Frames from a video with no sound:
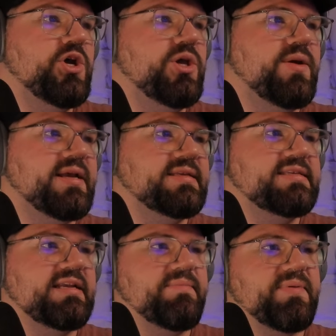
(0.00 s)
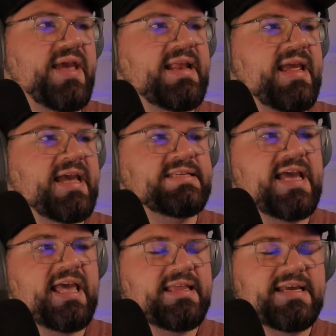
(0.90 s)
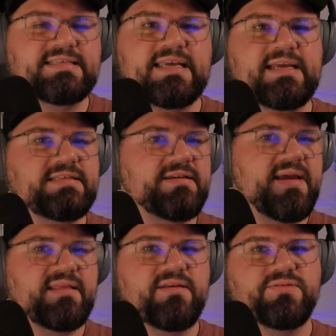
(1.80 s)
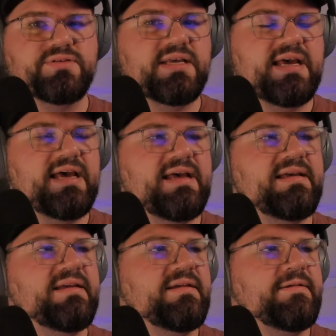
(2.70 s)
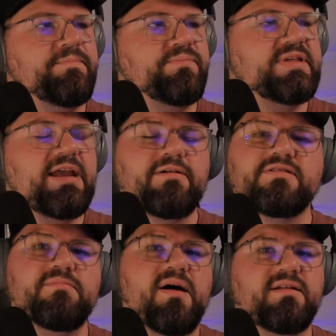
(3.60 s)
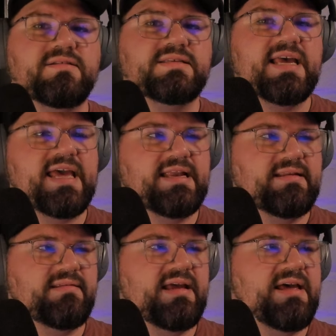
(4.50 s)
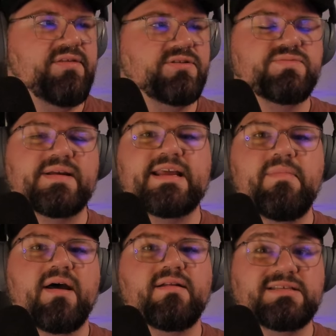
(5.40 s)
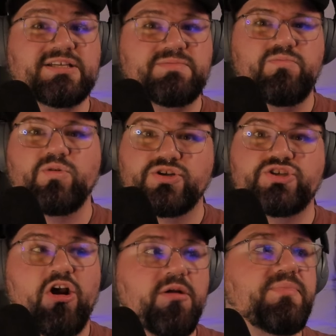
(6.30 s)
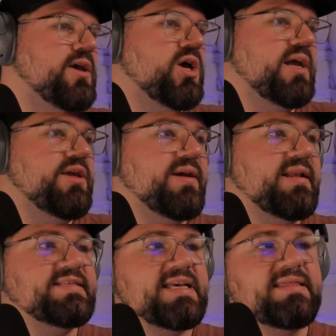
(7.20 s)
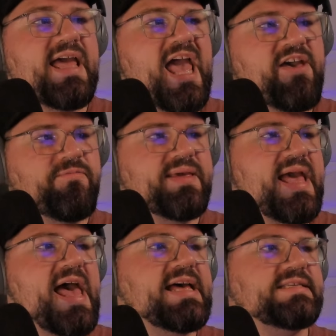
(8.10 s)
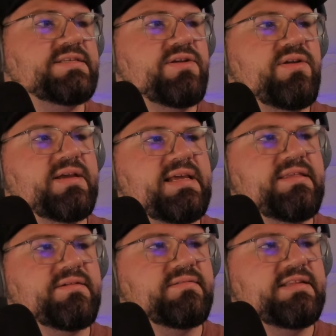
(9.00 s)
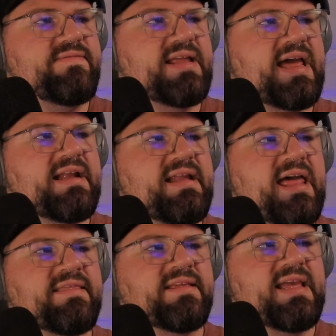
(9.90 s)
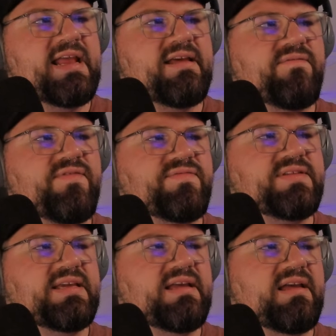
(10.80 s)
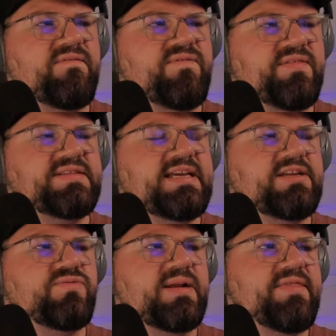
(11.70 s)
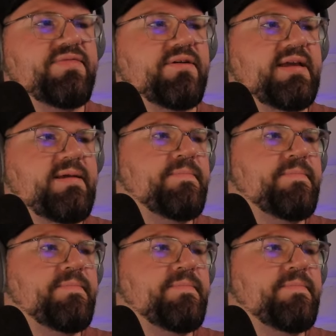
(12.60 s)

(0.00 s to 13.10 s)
You can set up anti-aliasing to make those character models and those 3D models just more sharp. You can set the FPS, so you can either leave it at the native 15, 20, 30.